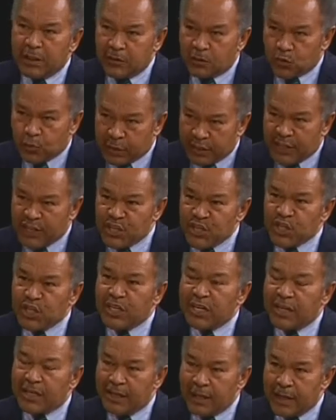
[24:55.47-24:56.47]

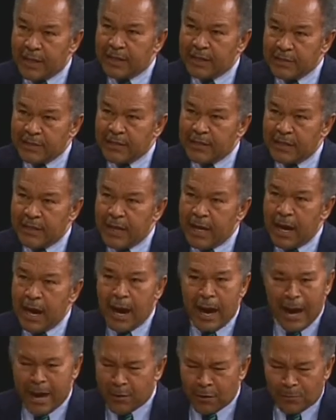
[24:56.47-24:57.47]
tradition and legacy.
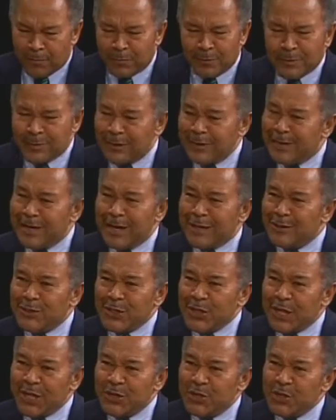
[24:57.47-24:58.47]
I don't foresee that
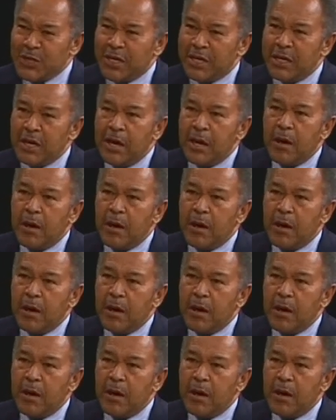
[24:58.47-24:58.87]
changing,